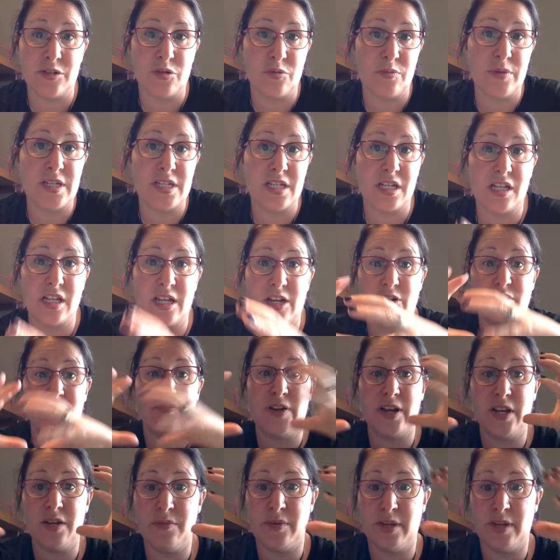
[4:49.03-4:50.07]
So basically your
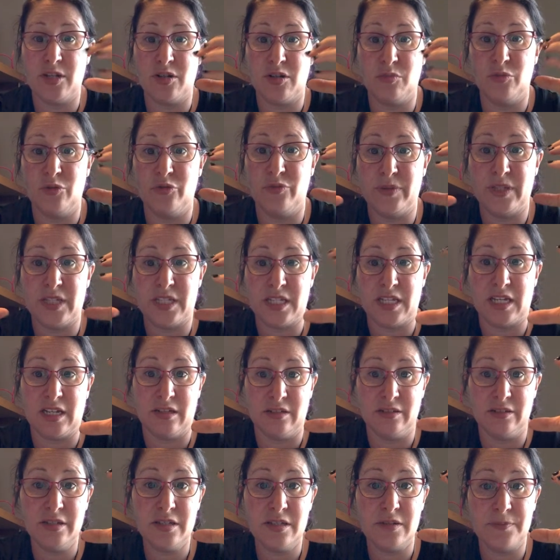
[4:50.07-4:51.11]
fundamental movement
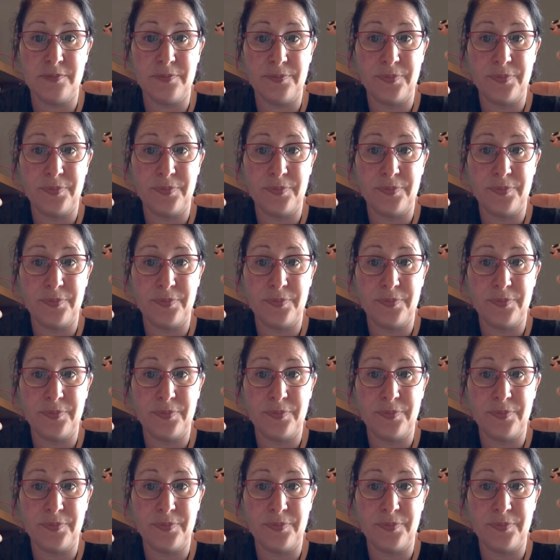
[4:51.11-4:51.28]
skills